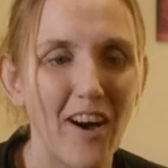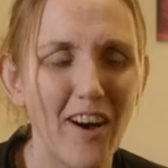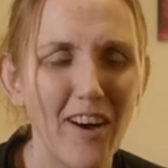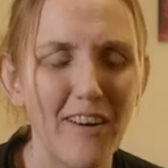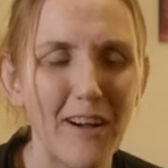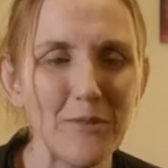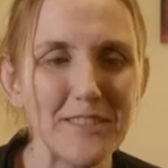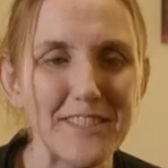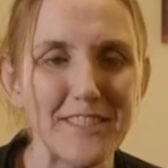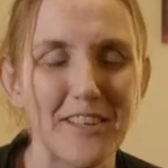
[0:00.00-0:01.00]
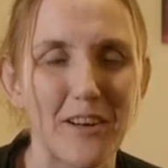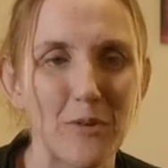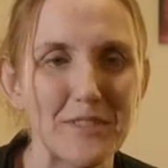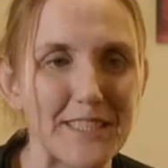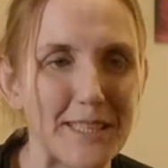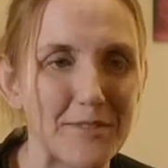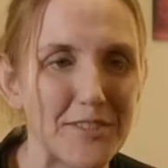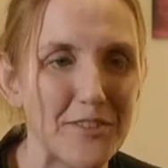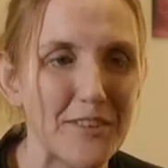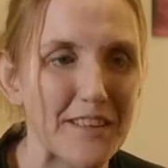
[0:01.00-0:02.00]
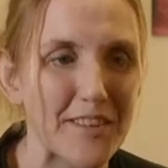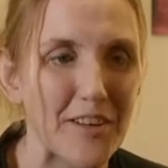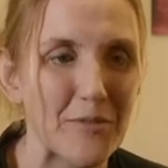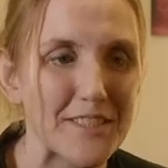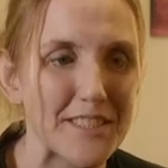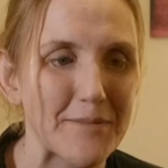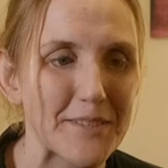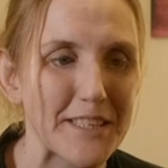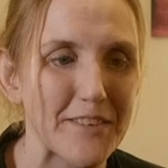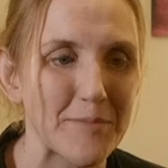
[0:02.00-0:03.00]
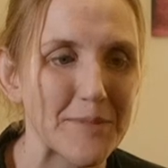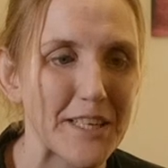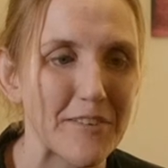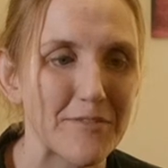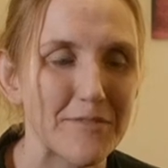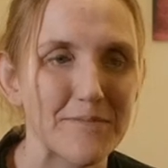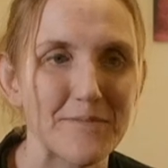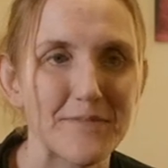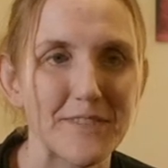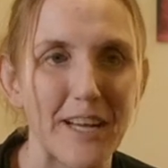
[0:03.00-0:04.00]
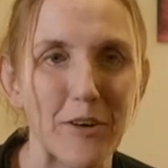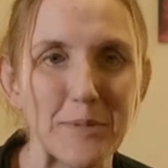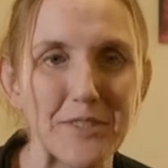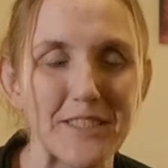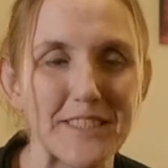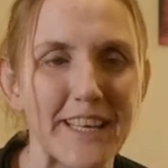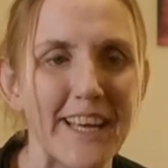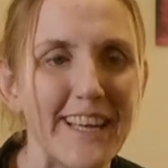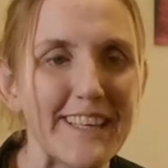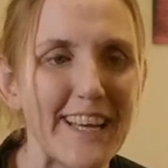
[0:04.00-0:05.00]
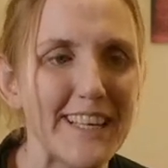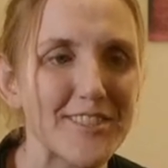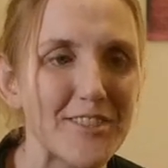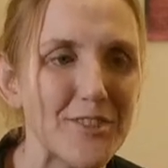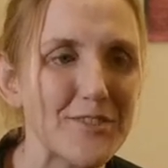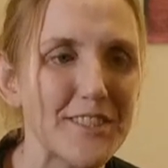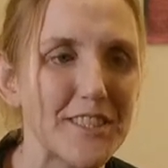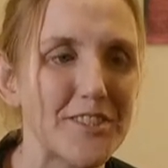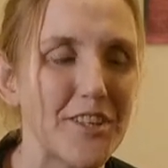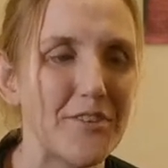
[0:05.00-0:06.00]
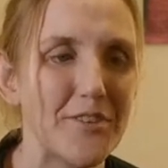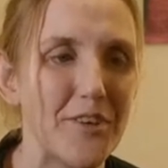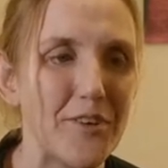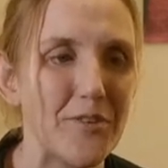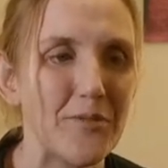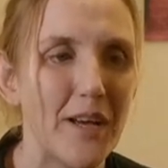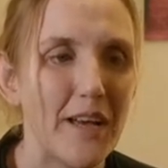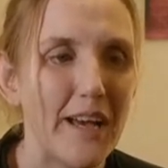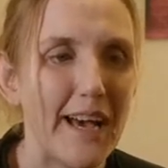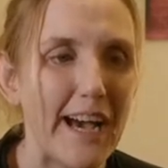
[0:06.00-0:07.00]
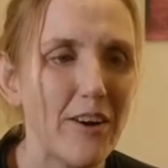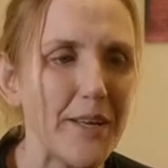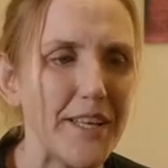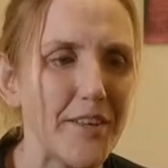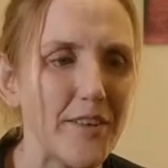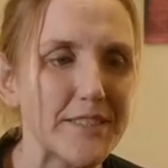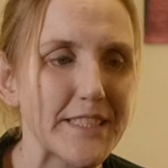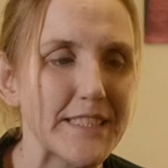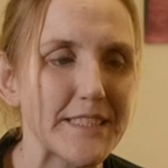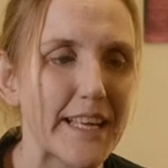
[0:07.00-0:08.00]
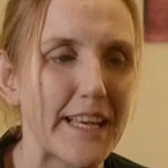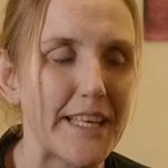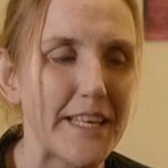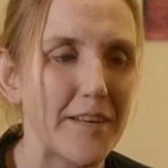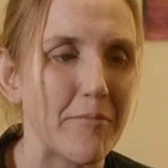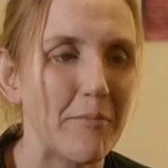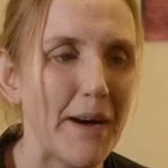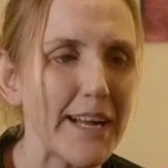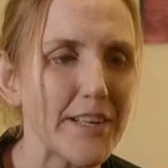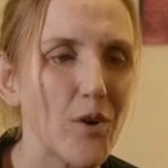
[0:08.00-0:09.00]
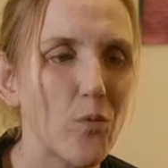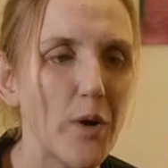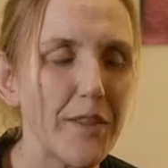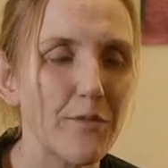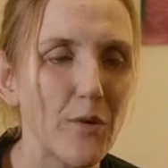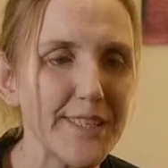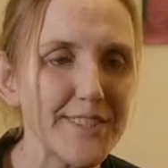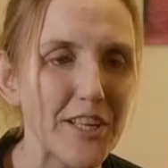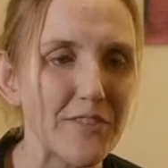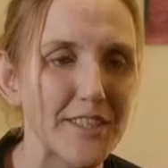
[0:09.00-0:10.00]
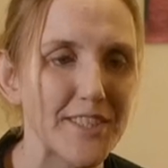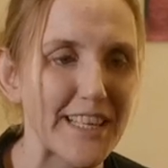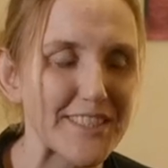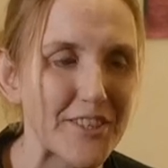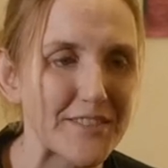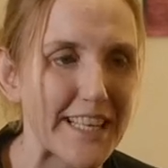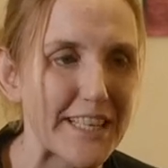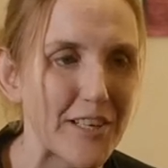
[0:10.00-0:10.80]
Oh, I wanted him to do that, though. I wanted him to give himself that opportunity. Yeah, so Sean's going to show you how he uses a Mac with VoiceOver. So let's go and take a